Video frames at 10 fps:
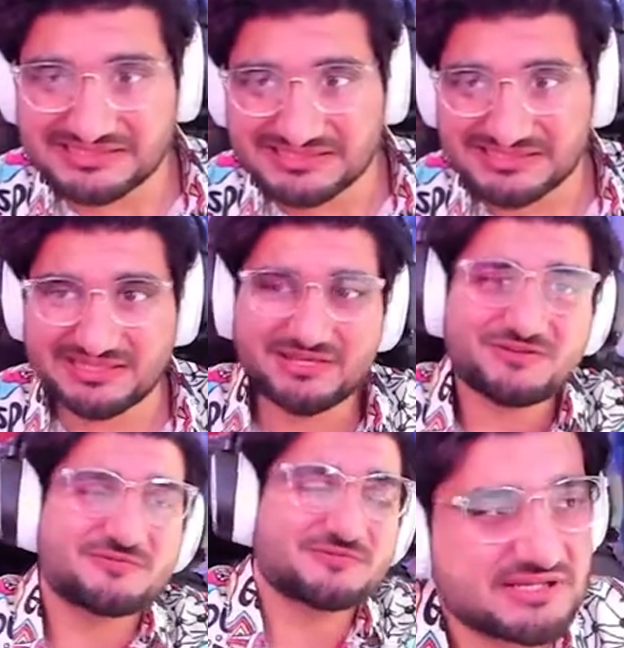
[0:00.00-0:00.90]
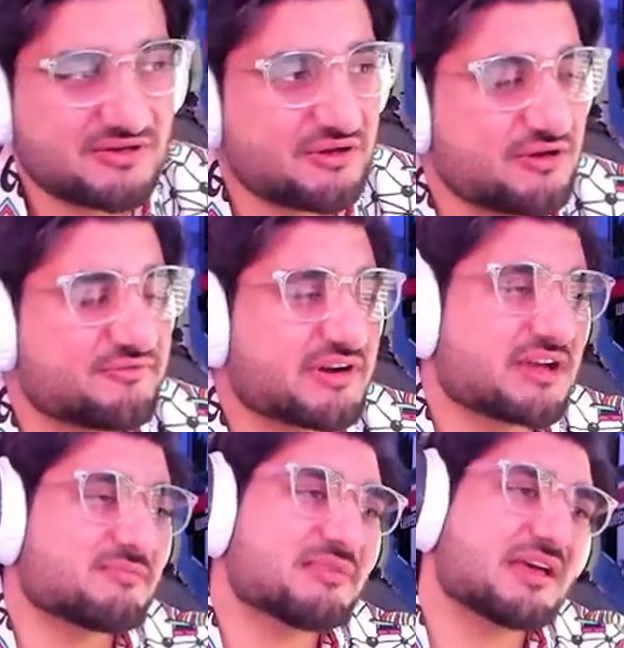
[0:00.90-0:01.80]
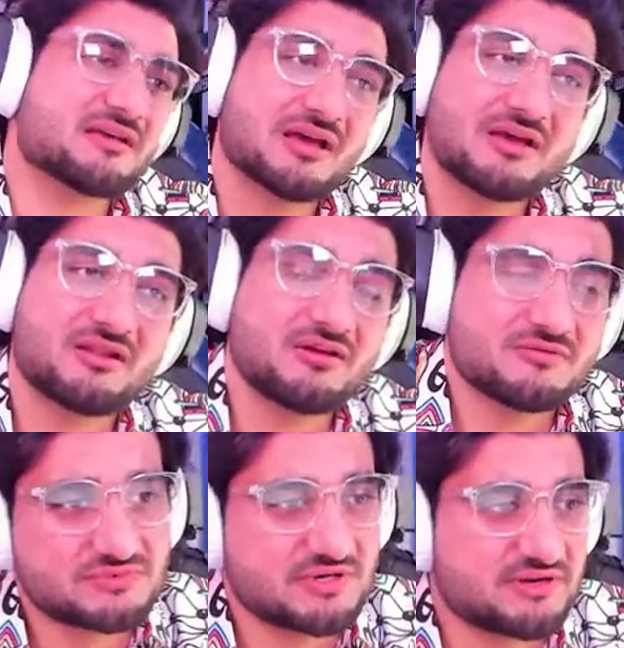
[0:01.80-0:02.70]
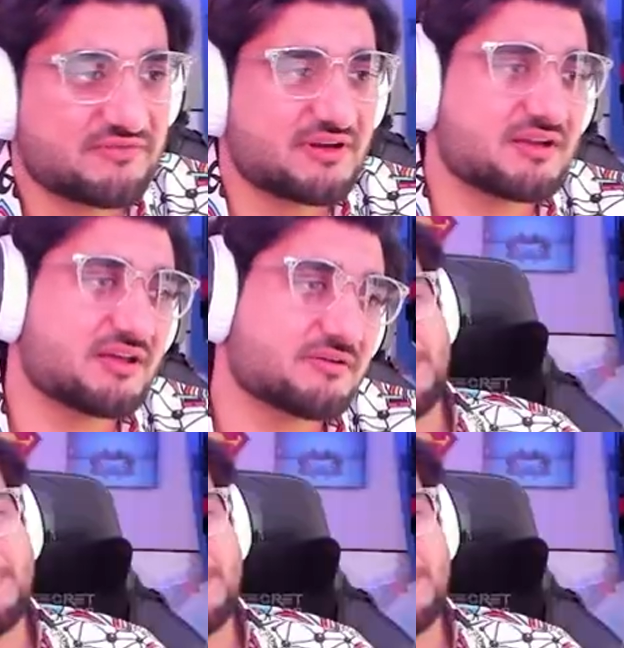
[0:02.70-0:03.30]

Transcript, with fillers: You know, how do you overcome that? I don't know. We're gonna find out.